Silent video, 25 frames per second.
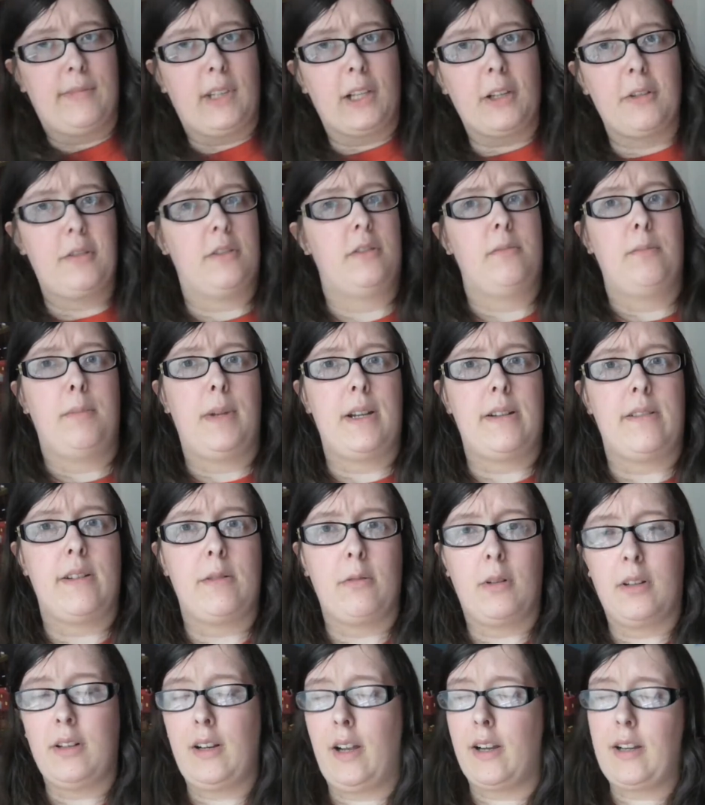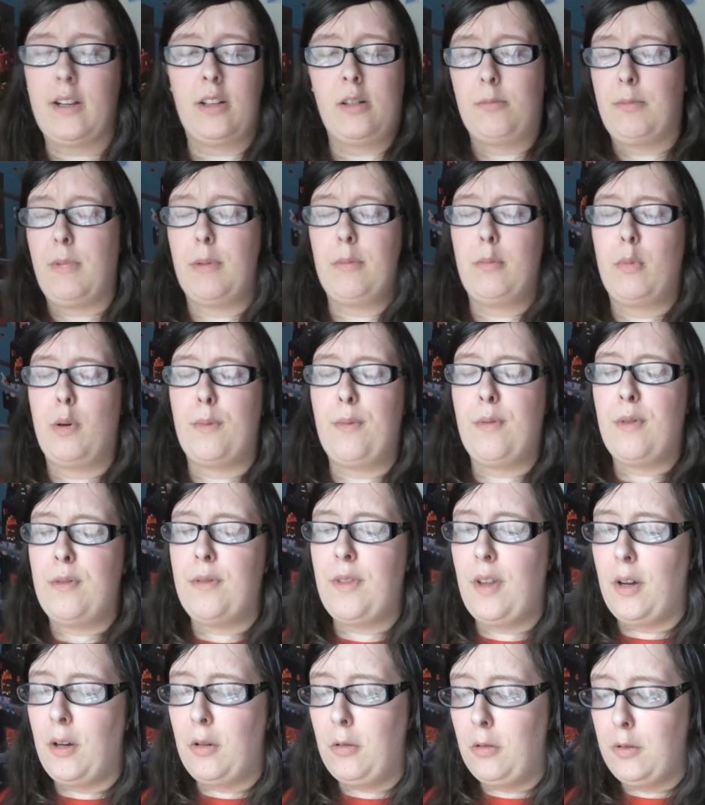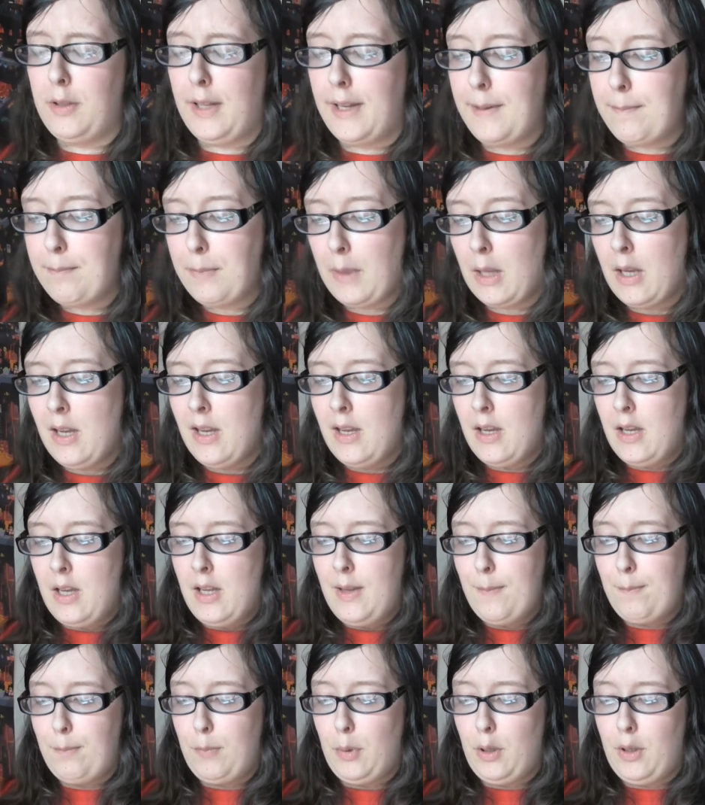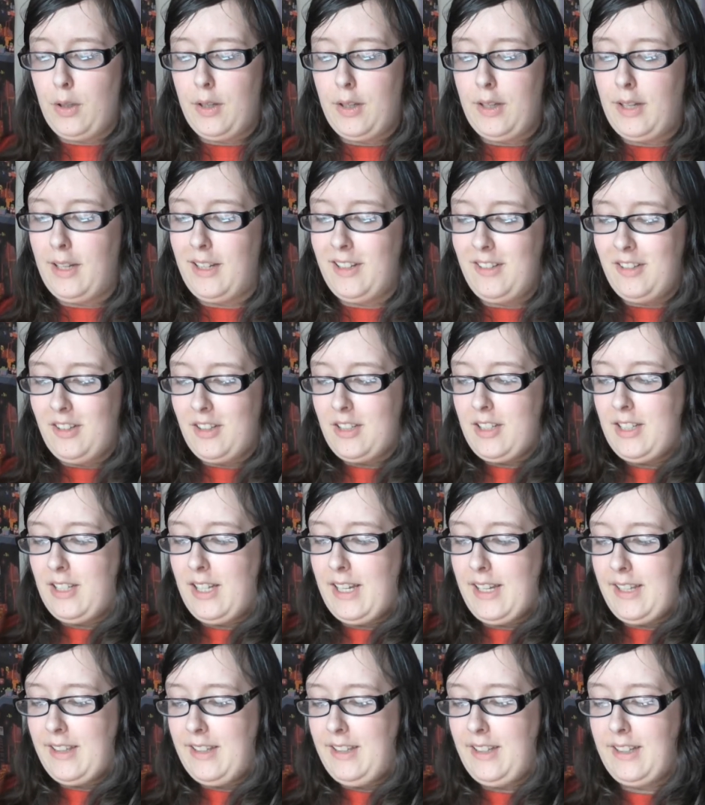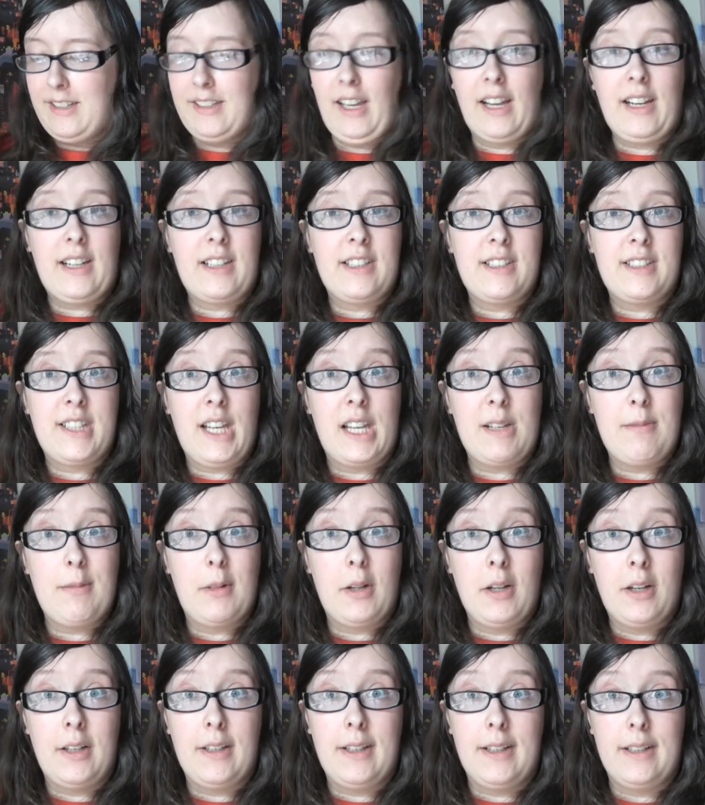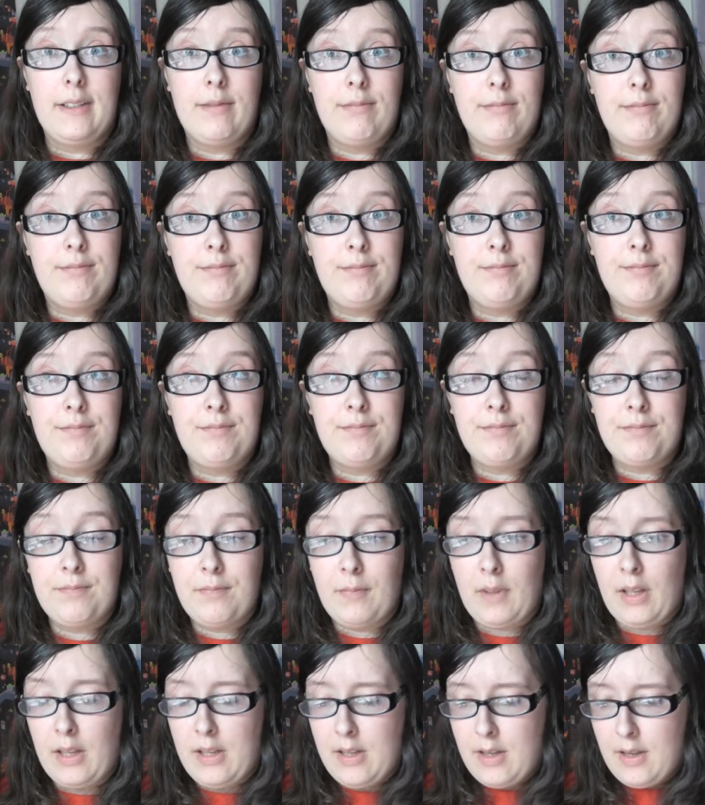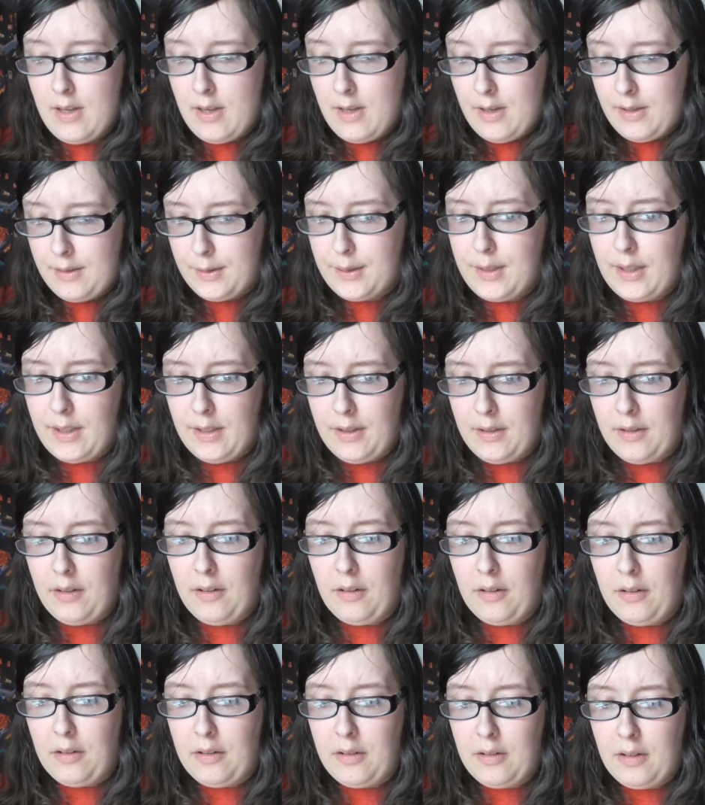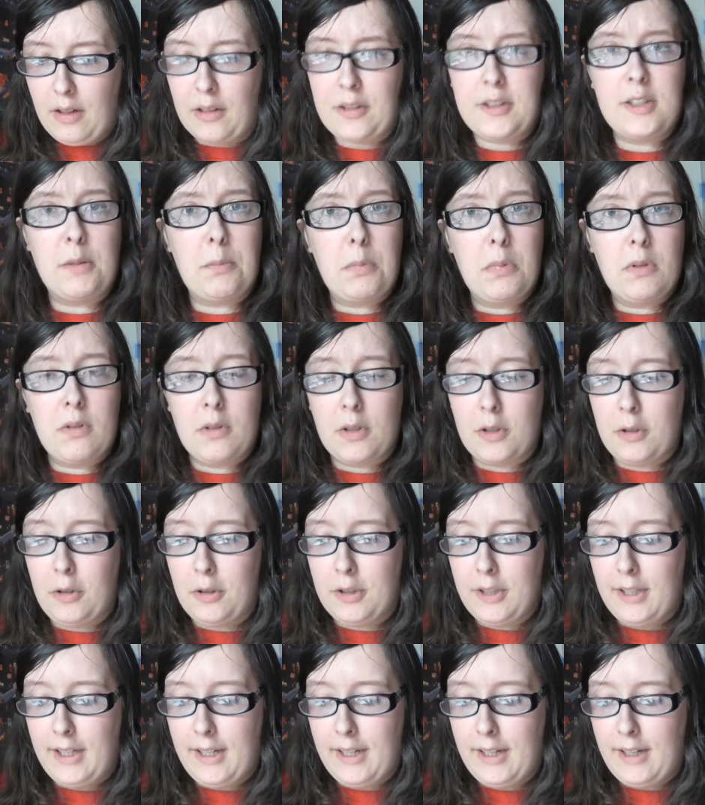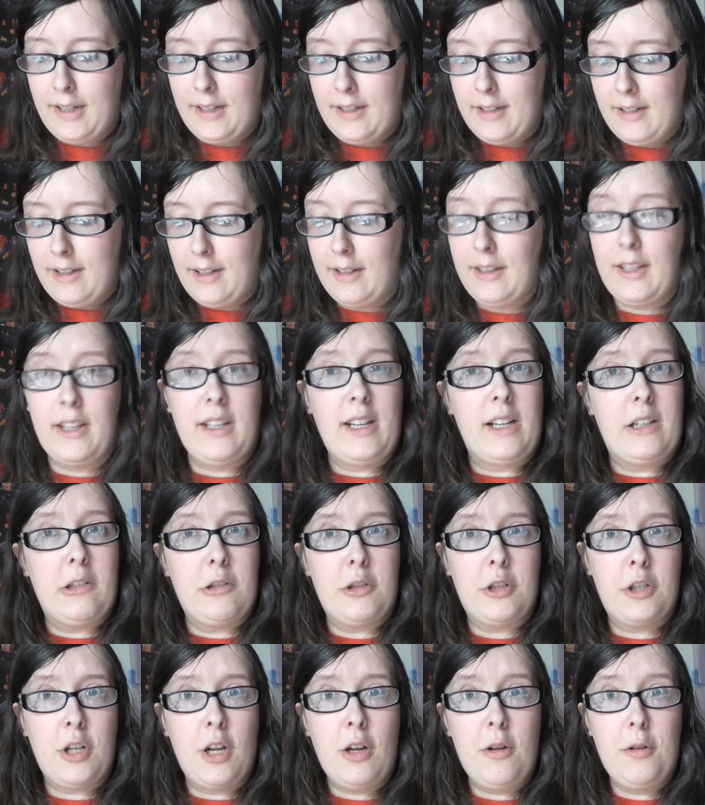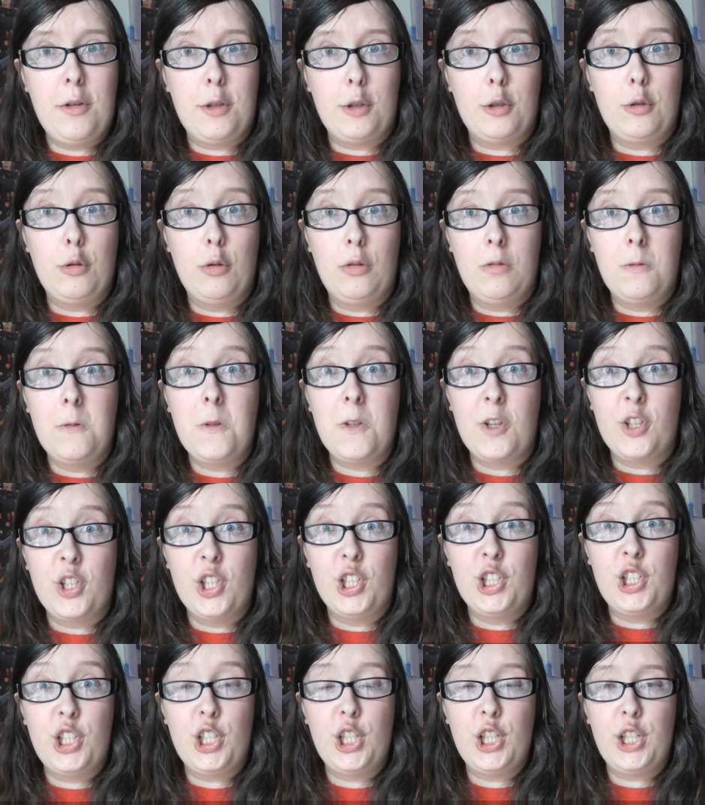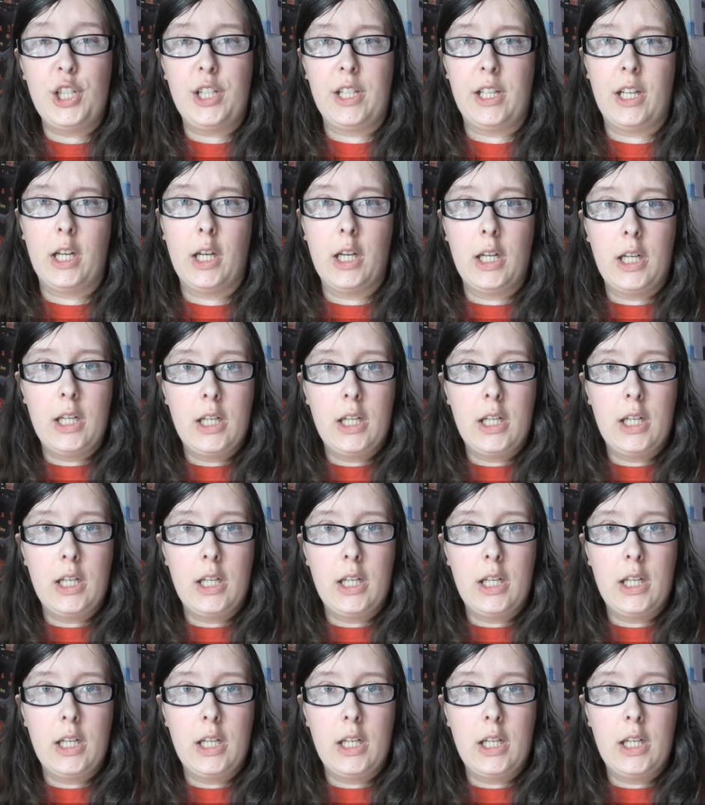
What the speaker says: loganberry one. I can't remember the whole name, but it looks like the exact same colour. So I'll stop the recording and then I'll show you the tea.